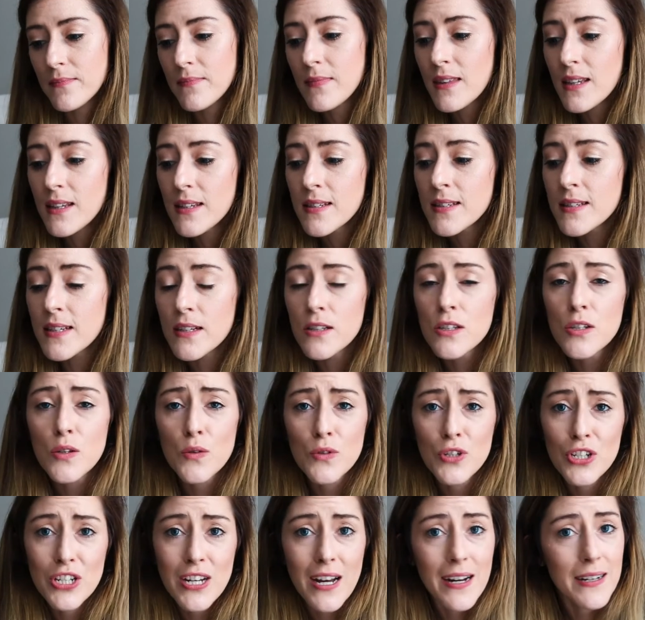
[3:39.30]

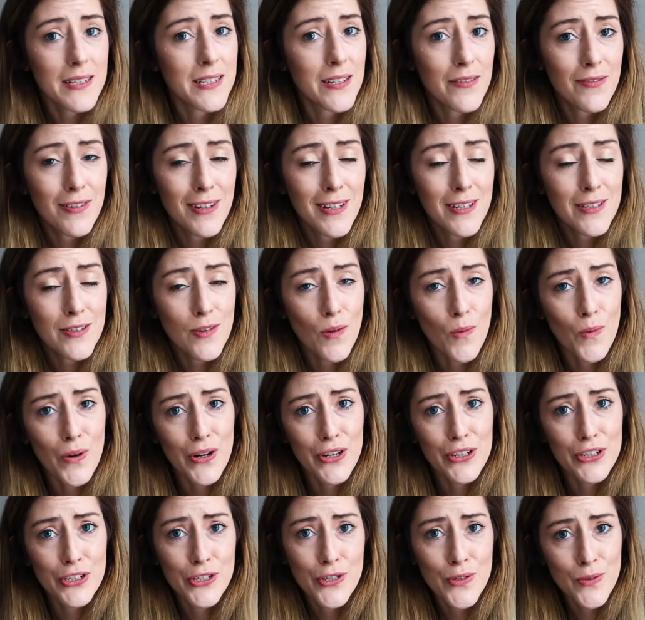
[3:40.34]
Sensoji activities
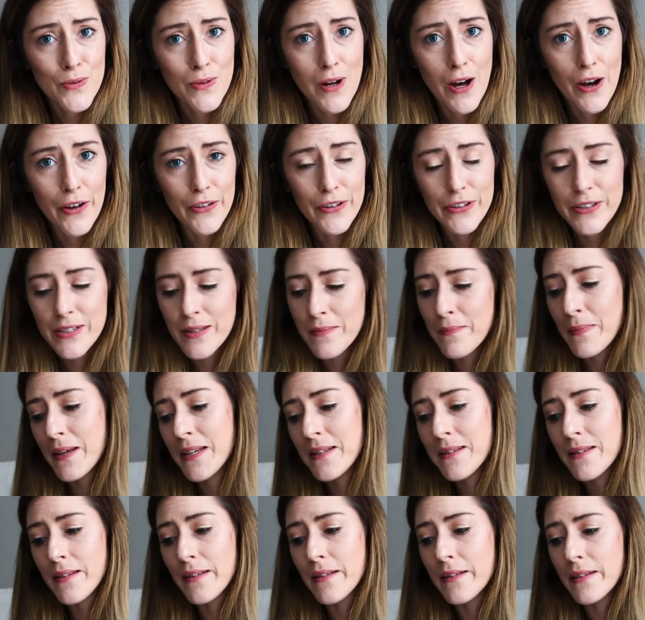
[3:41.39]
were $2, and
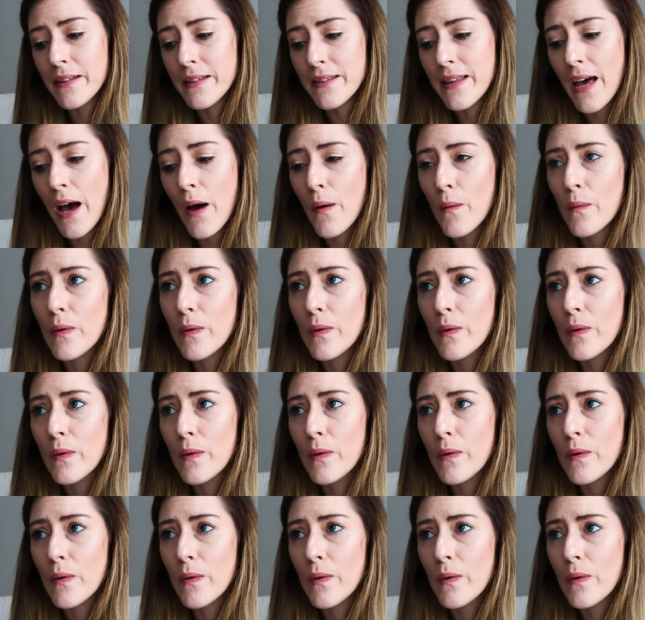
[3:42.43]
basically that